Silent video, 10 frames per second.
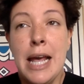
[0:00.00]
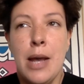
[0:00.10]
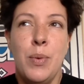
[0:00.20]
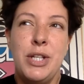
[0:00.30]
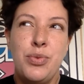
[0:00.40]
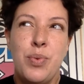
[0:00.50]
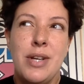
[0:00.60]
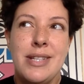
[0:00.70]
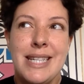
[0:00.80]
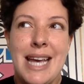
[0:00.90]
which
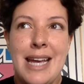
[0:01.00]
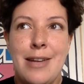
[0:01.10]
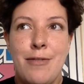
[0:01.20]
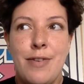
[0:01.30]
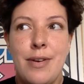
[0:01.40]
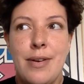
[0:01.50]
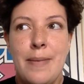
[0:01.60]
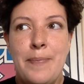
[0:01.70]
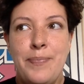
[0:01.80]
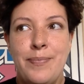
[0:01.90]
was kind of
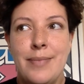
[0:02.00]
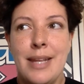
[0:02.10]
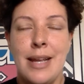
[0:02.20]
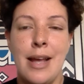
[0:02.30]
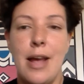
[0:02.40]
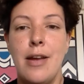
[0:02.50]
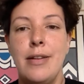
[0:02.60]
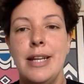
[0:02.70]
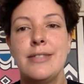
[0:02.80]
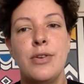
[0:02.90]

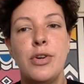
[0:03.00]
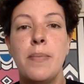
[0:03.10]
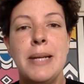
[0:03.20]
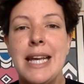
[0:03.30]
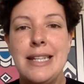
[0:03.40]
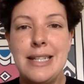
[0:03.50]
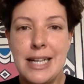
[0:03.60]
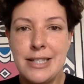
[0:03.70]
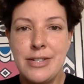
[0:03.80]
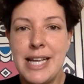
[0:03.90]
a complicated
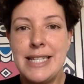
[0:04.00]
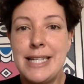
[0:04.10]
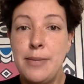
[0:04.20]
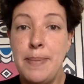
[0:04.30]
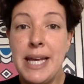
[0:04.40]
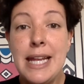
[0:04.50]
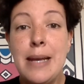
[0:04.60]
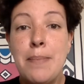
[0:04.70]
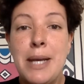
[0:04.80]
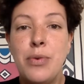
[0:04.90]
exercise at the
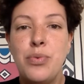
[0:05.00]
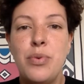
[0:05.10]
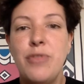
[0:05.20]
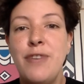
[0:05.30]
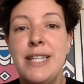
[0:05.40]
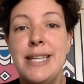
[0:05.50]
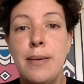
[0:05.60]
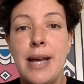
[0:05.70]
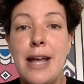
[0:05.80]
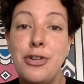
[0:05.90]
beginning, because we were
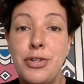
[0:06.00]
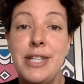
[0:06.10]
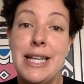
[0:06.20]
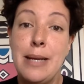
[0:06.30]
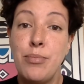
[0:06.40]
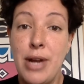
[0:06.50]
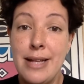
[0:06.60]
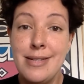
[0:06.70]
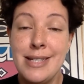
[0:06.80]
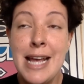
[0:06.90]
facing entertaining
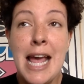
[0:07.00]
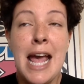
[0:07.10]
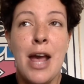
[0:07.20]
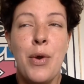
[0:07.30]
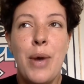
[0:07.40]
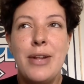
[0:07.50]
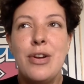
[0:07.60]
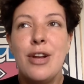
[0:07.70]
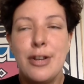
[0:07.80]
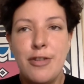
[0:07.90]
brands who had a
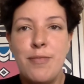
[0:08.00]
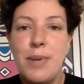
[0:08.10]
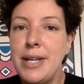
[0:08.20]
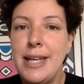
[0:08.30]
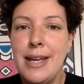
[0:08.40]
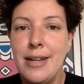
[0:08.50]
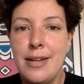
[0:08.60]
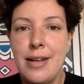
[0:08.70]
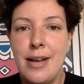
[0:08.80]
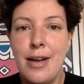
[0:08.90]
lot of money
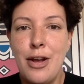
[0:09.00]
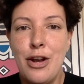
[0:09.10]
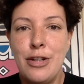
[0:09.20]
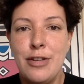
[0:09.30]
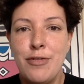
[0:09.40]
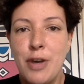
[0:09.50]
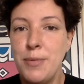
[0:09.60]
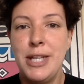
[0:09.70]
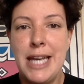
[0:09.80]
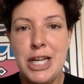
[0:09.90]
and a lot of
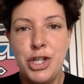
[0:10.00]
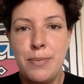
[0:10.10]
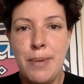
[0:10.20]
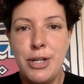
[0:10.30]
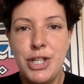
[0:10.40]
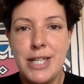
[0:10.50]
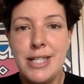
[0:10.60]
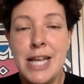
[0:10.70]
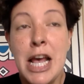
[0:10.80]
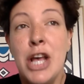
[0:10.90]
communication
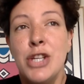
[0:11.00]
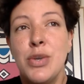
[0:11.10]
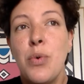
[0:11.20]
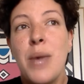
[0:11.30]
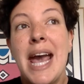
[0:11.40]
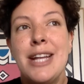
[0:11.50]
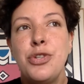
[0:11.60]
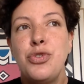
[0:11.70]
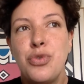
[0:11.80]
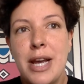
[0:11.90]
budgets. So we had
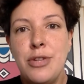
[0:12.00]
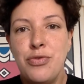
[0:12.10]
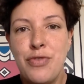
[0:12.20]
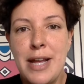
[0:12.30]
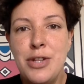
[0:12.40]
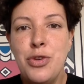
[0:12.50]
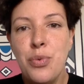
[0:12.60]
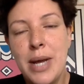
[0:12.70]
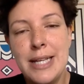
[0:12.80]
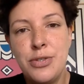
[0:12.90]
to try to find new
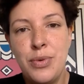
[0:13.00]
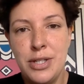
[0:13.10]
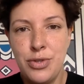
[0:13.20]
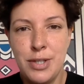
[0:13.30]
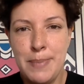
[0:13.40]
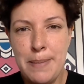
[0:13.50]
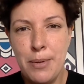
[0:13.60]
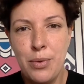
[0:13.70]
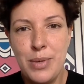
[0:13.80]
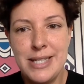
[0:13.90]
ways to interest
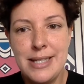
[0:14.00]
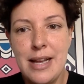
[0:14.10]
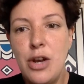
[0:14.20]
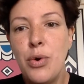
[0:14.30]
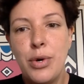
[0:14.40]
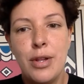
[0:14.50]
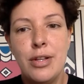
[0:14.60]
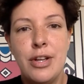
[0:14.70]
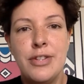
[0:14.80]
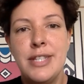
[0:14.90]
people with local
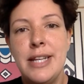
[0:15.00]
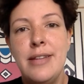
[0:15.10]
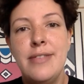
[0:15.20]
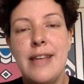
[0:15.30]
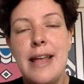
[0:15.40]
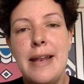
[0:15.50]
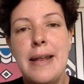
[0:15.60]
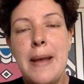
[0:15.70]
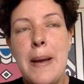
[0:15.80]
content and